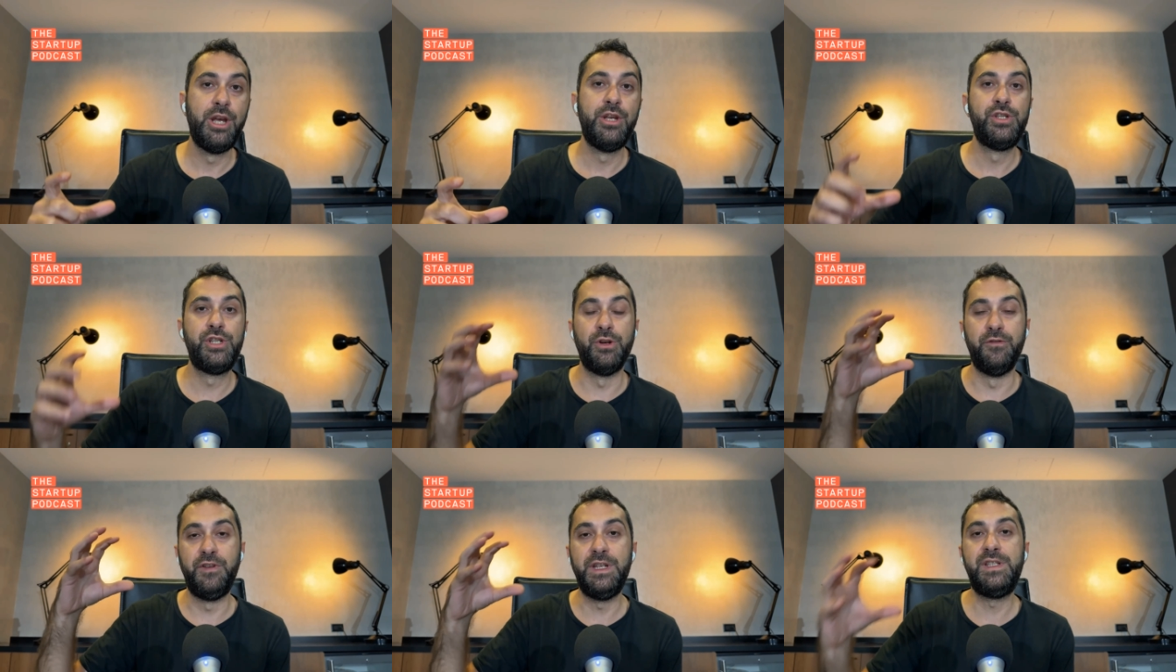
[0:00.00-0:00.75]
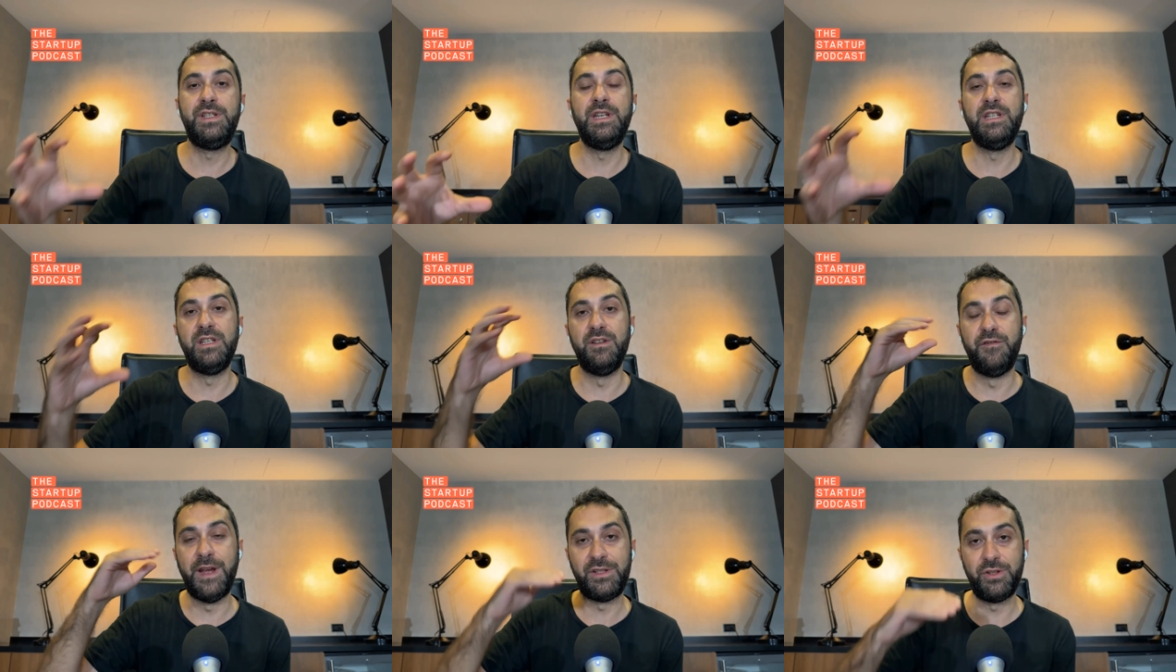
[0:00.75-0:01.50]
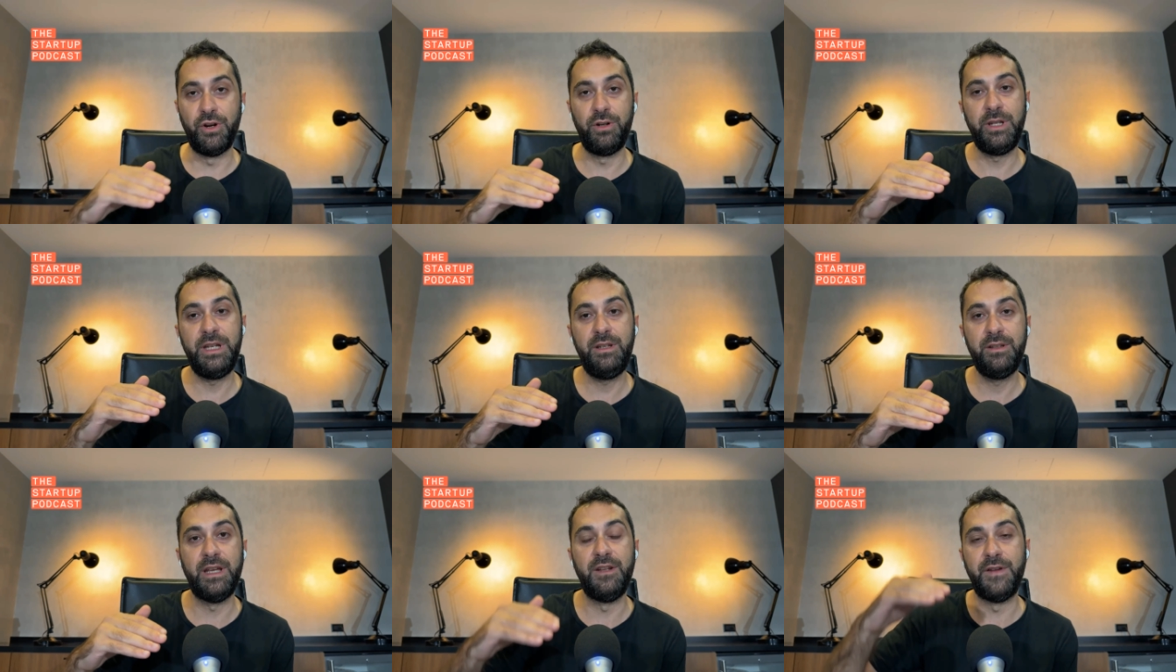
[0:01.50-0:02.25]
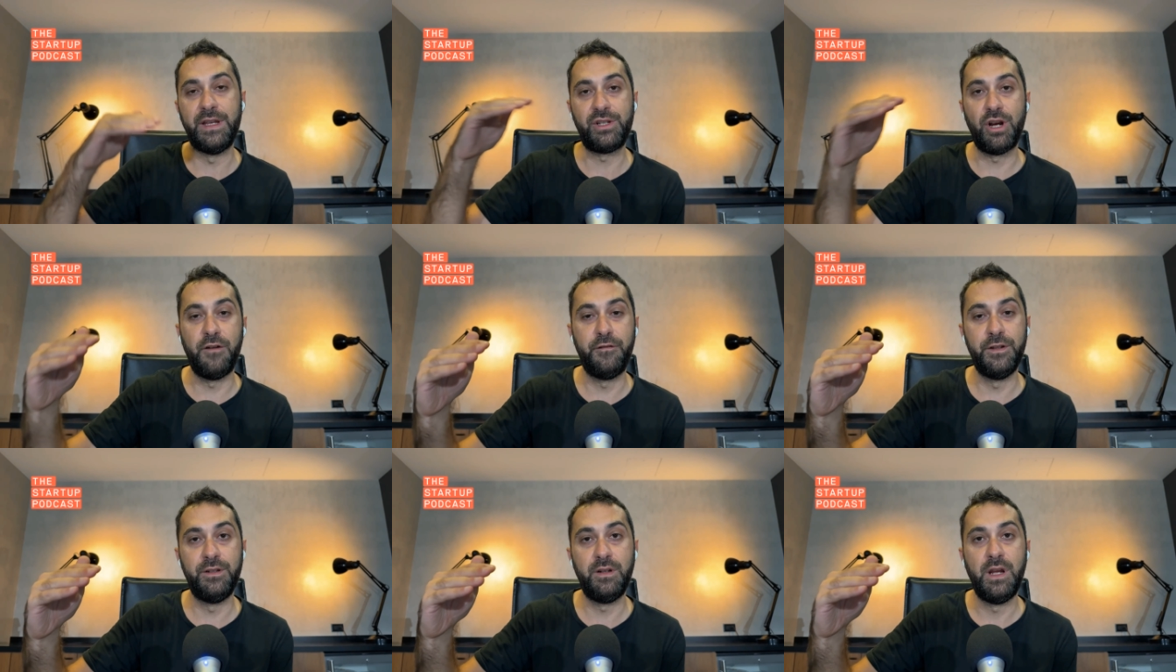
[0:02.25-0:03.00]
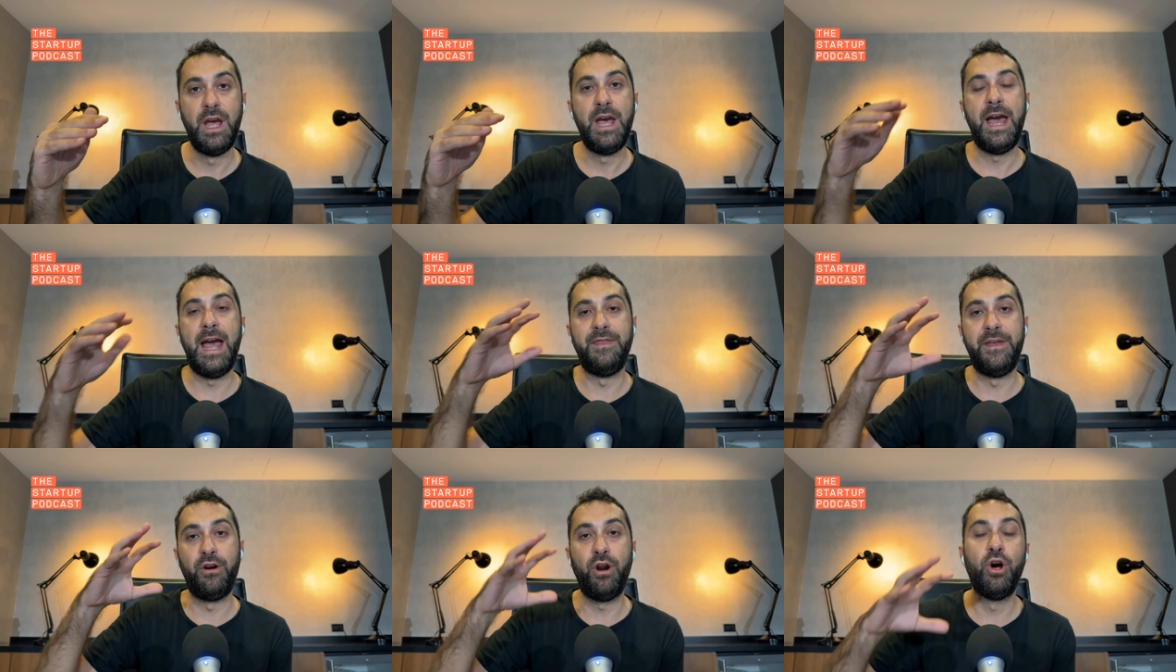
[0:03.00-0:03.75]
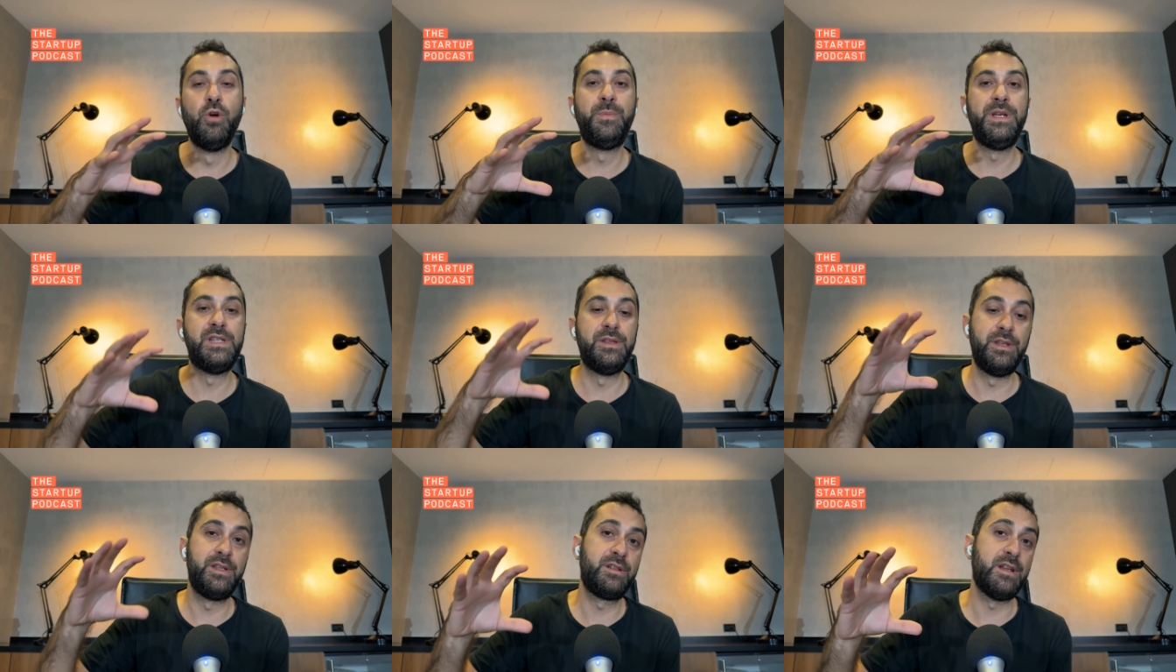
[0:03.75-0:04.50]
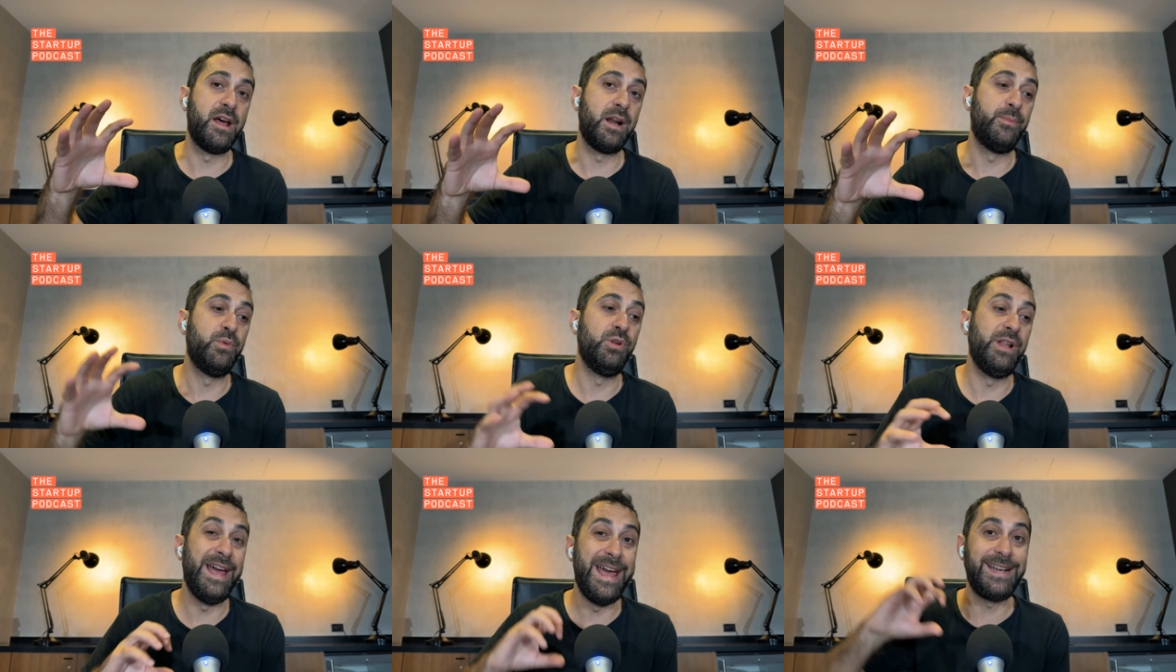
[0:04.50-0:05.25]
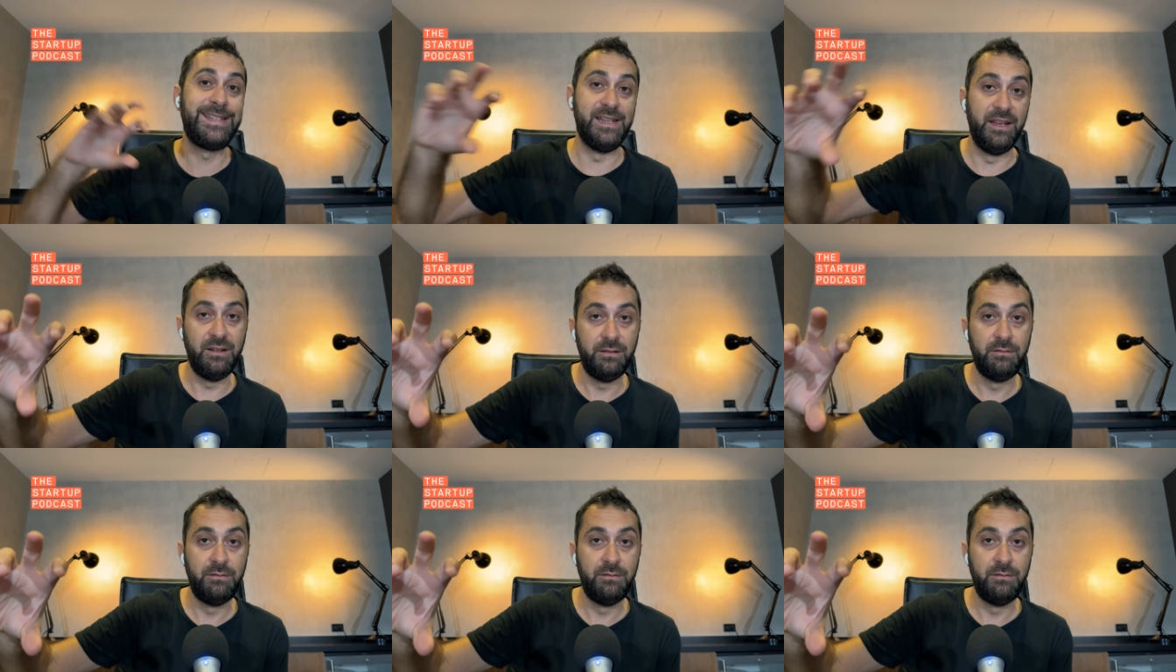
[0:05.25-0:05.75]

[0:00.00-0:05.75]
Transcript: So VCs invest early, they invest often, and their hope is that this startup will exit